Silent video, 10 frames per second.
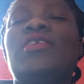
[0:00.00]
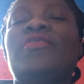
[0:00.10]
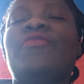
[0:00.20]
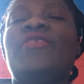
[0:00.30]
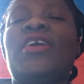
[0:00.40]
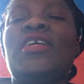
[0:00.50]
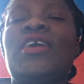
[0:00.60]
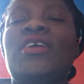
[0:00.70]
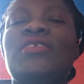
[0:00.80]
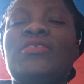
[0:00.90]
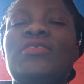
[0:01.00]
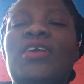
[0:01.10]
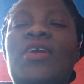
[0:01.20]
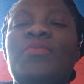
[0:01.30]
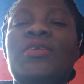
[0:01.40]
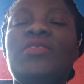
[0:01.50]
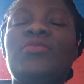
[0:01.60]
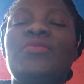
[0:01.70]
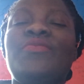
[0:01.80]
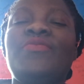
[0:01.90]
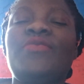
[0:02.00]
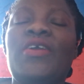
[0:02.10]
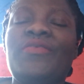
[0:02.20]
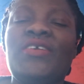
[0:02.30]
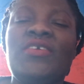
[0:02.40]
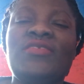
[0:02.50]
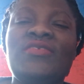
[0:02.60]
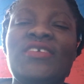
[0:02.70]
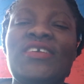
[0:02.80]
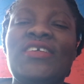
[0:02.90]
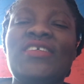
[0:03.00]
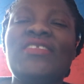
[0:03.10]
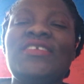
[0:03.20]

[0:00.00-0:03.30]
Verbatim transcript: in FedEx. Um, he looked very good looking